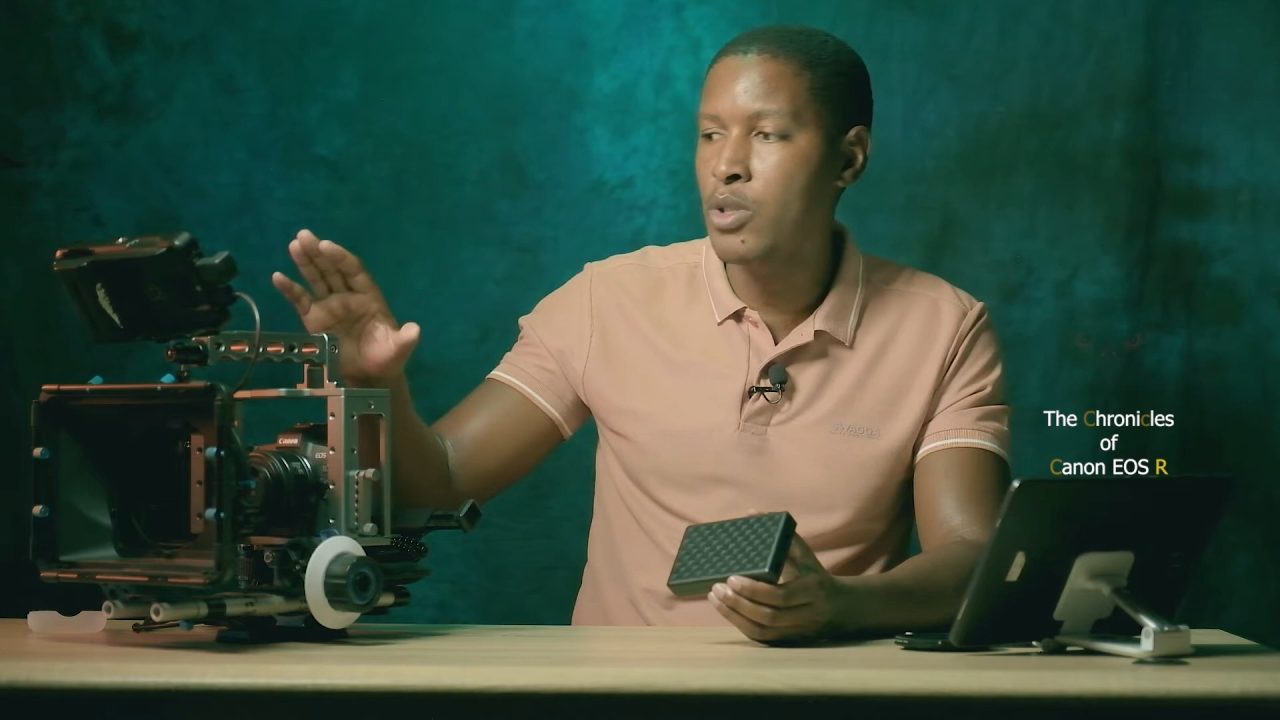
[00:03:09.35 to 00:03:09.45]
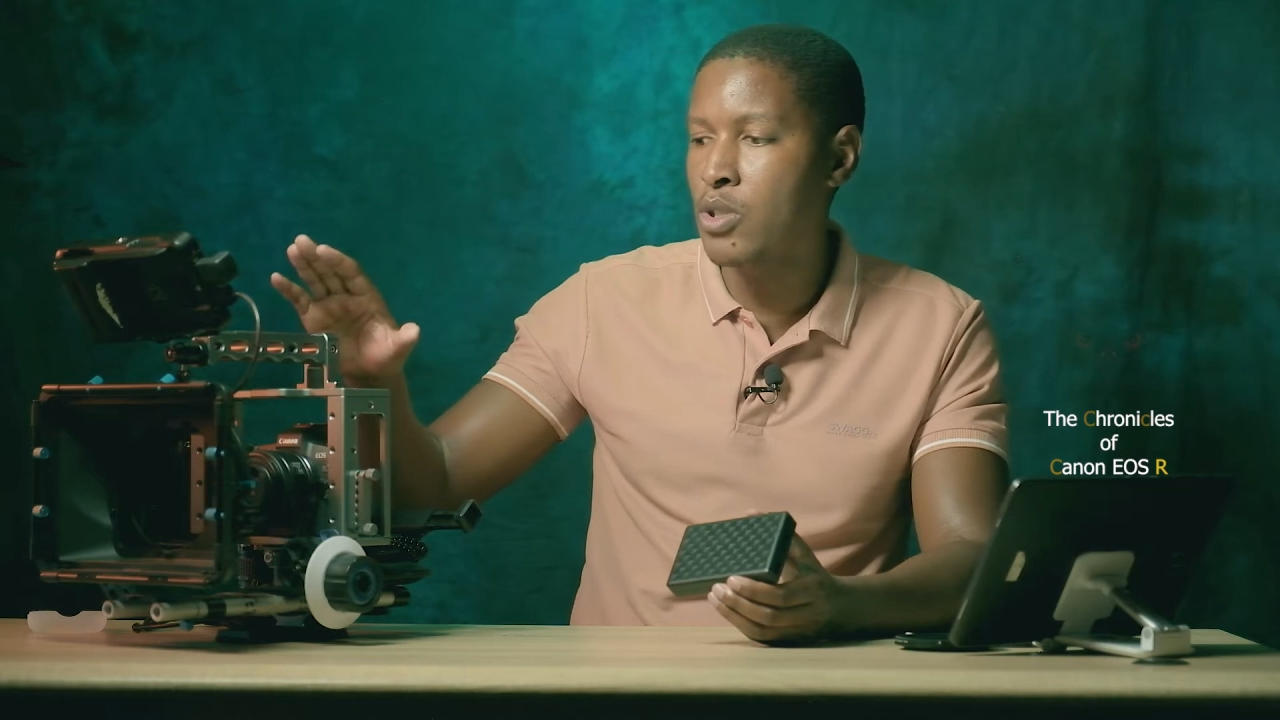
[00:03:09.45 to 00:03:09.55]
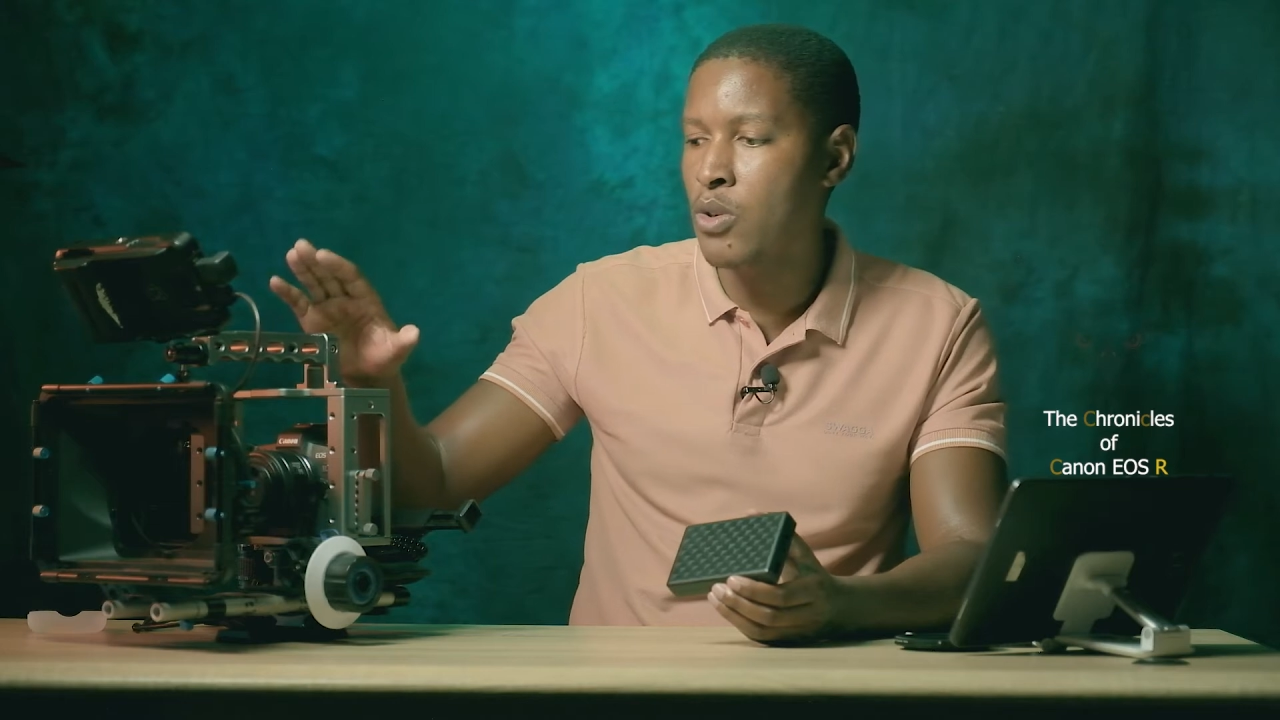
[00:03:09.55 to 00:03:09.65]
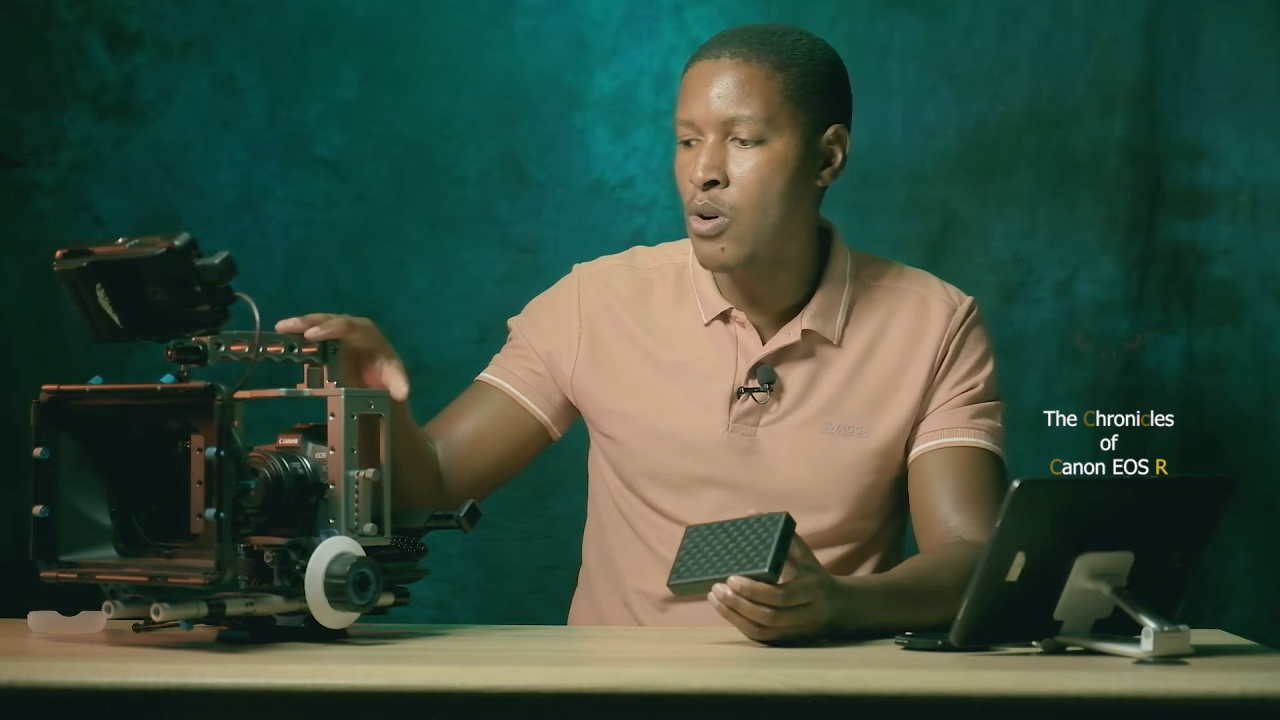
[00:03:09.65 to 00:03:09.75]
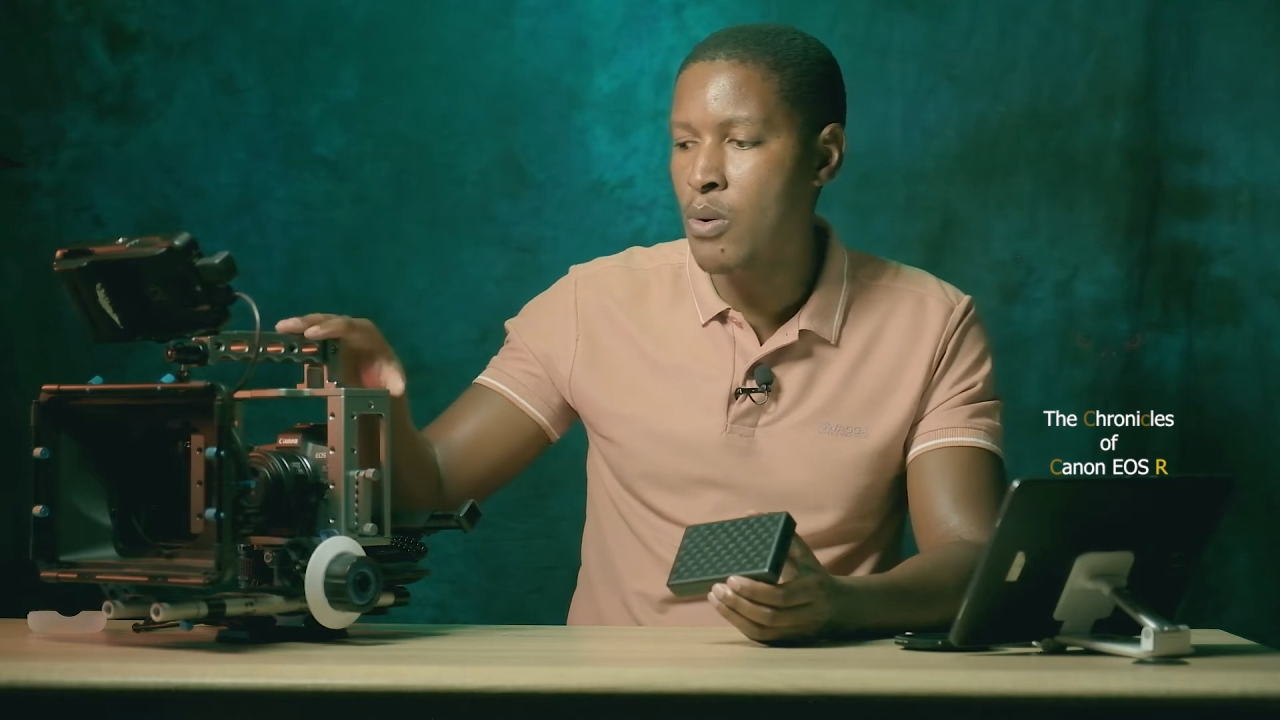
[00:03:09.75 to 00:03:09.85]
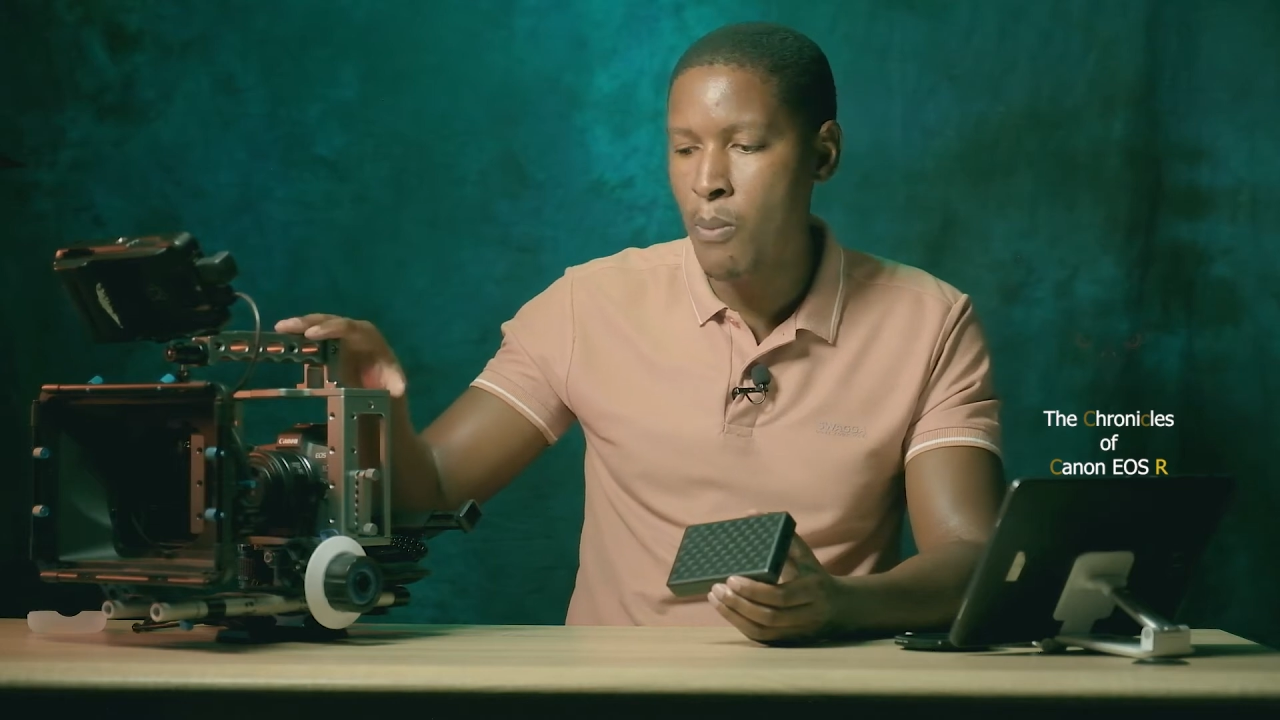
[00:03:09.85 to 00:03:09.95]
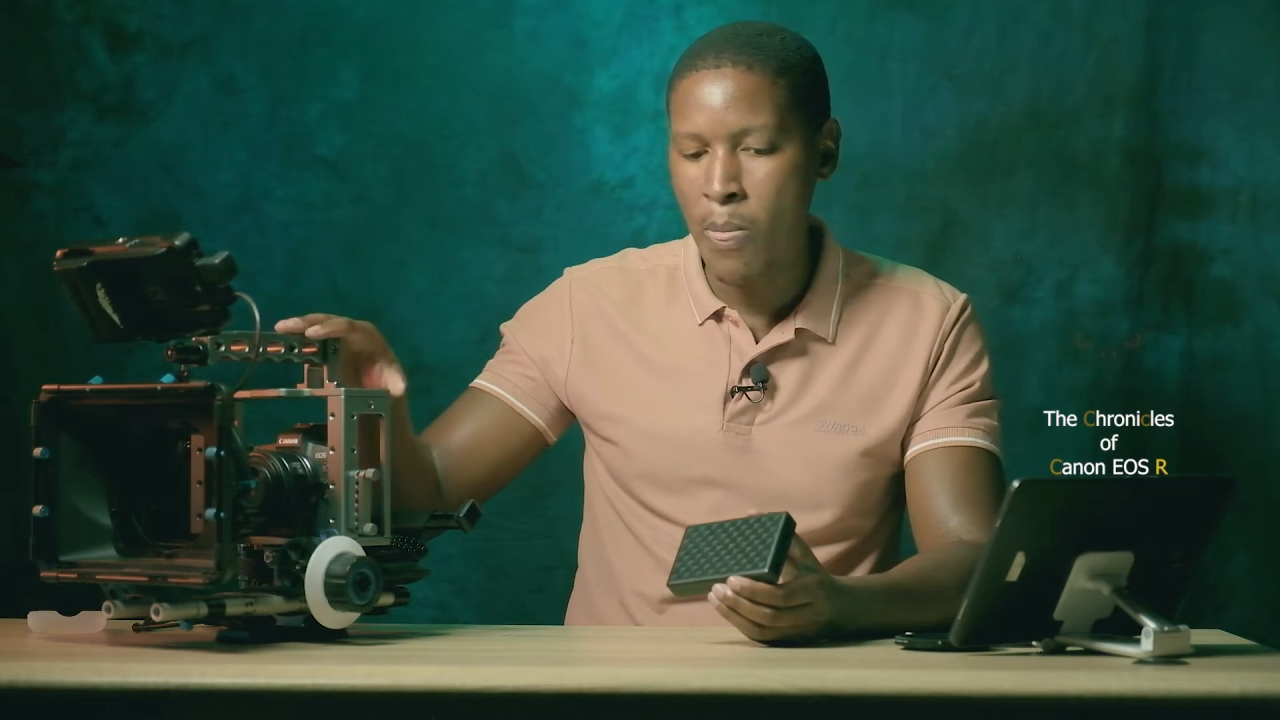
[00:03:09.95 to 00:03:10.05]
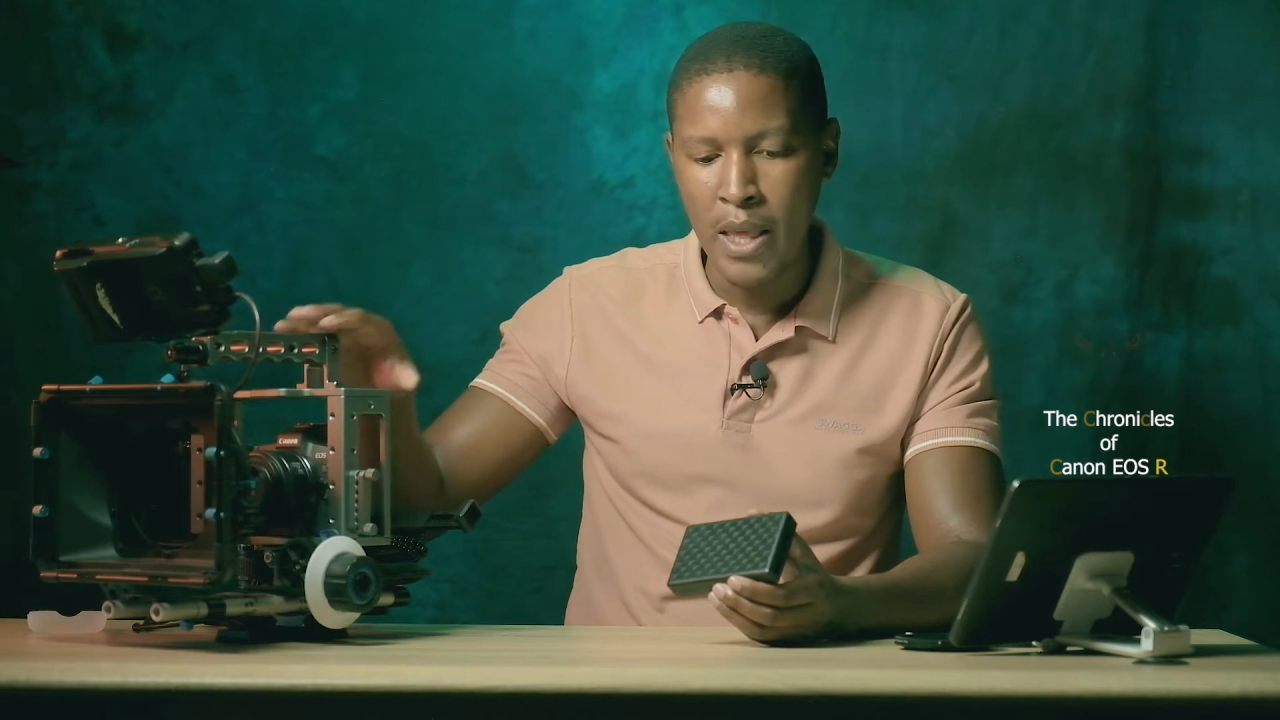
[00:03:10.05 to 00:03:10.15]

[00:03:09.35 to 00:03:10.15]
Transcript: not wrong.